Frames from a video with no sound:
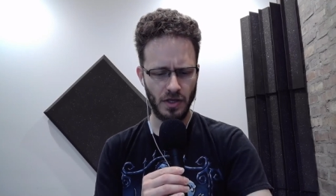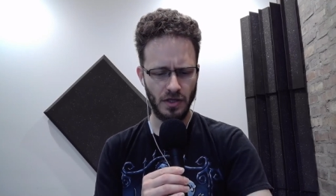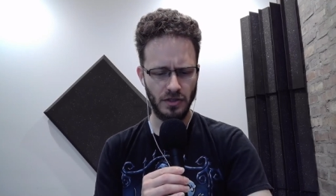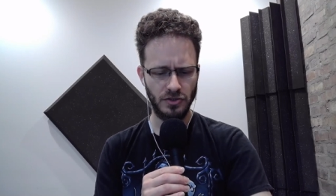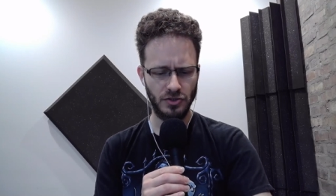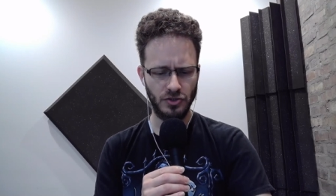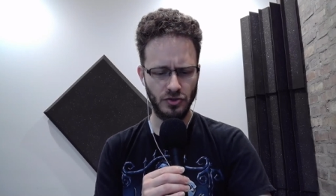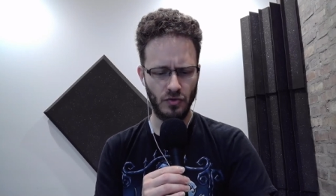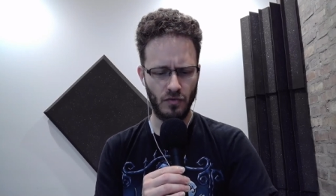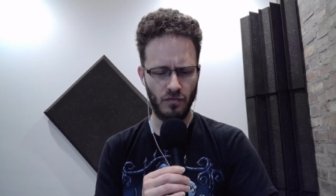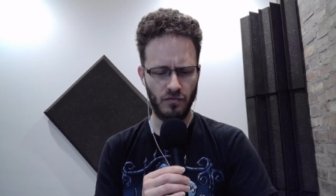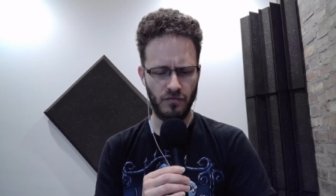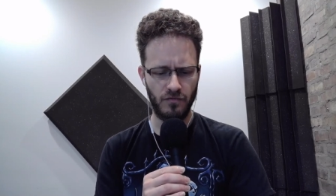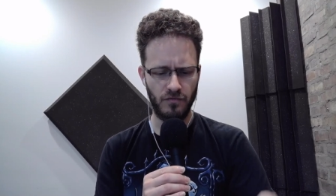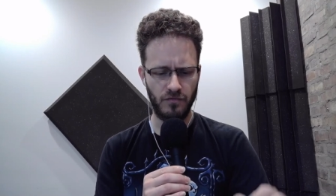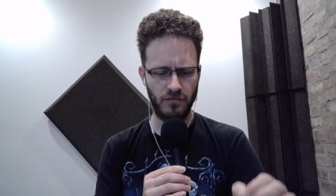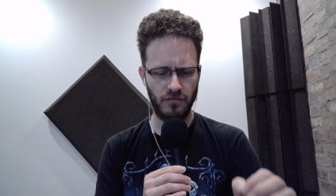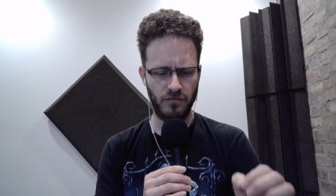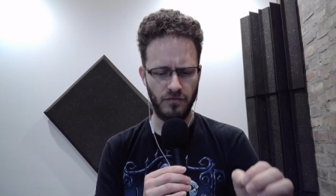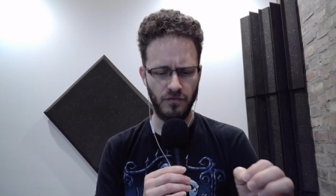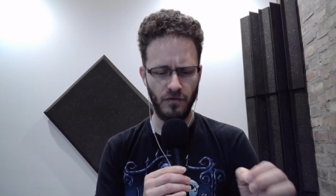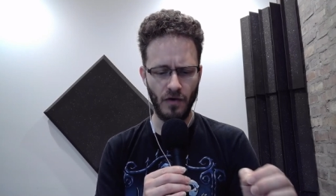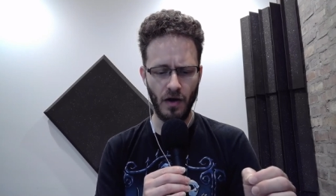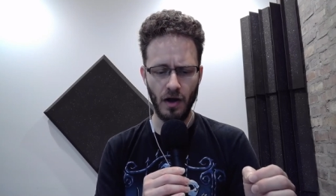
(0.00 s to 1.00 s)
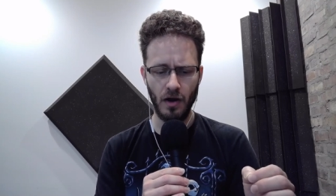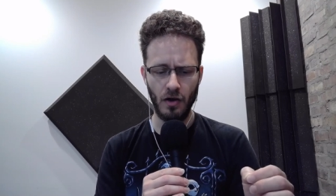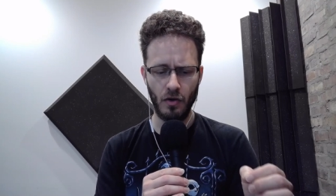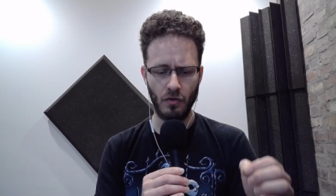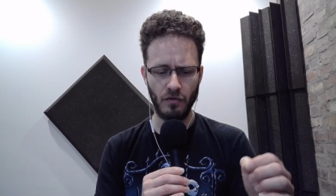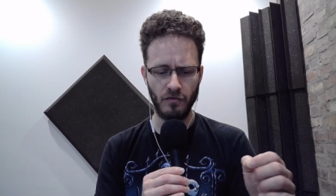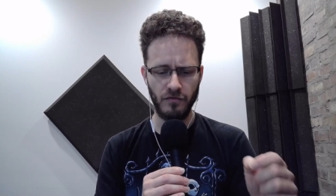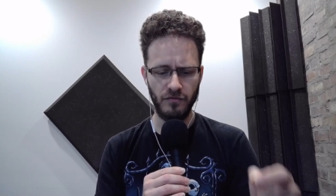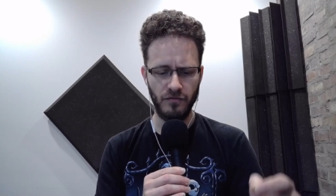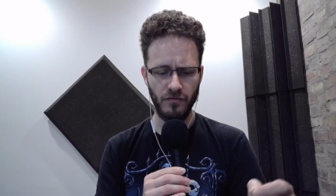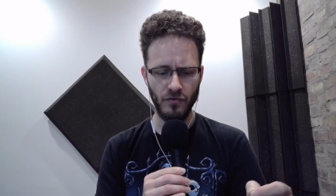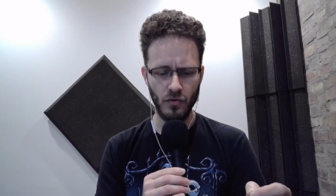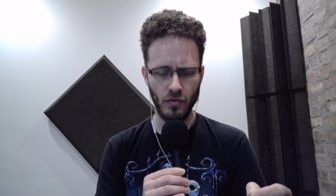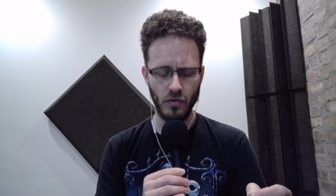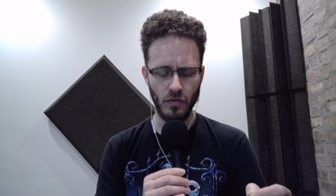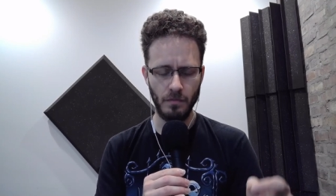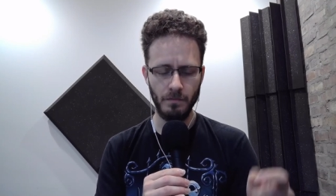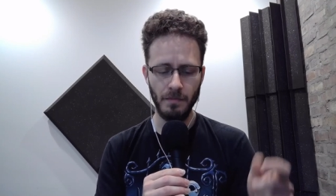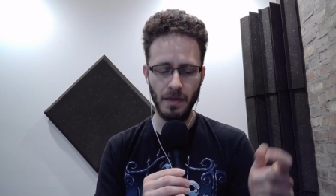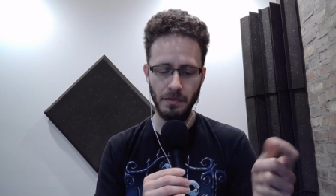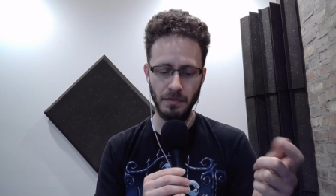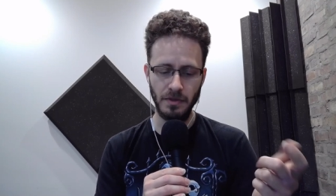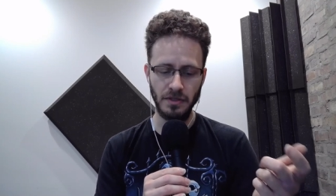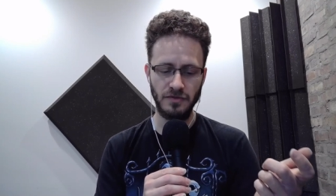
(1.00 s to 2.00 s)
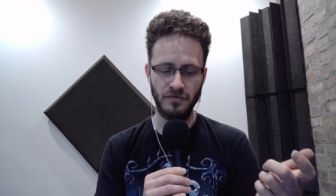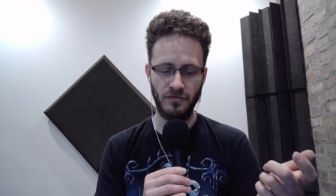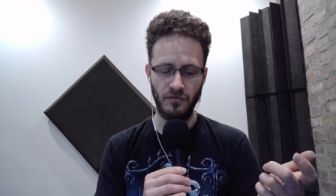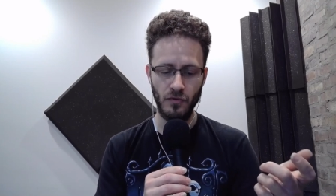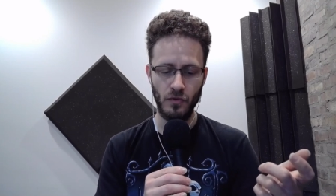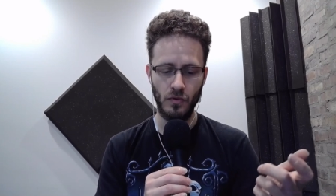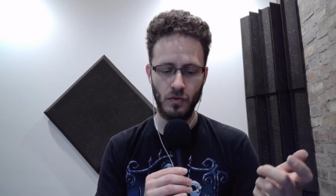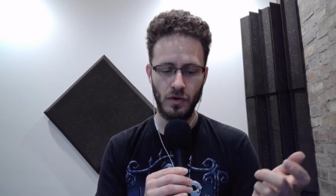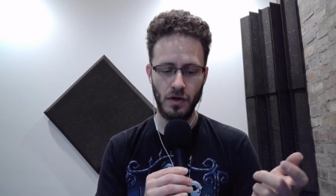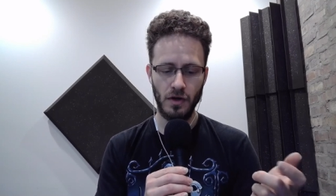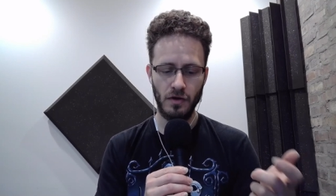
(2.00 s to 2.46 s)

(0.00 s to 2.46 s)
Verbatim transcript: So fa or fu, maybe it's fu,